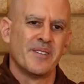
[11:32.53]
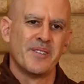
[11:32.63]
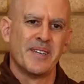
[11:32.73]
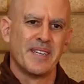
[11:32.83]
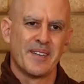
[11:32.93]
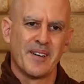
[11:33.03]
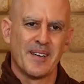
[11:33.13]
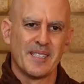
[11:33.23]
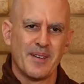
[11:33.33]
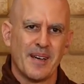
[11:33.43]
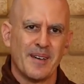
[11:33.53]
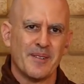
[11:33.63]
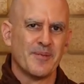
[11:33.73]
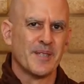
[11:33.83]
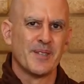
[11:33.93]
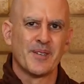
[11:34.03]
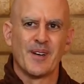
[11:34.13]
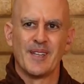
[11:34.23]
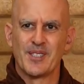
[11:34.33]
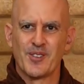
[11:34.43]
doing
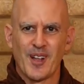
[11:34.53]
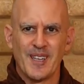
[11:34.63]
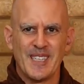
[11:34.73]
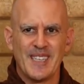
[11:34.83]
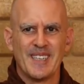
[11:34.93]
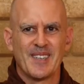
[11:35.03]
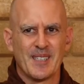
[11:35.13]
astrology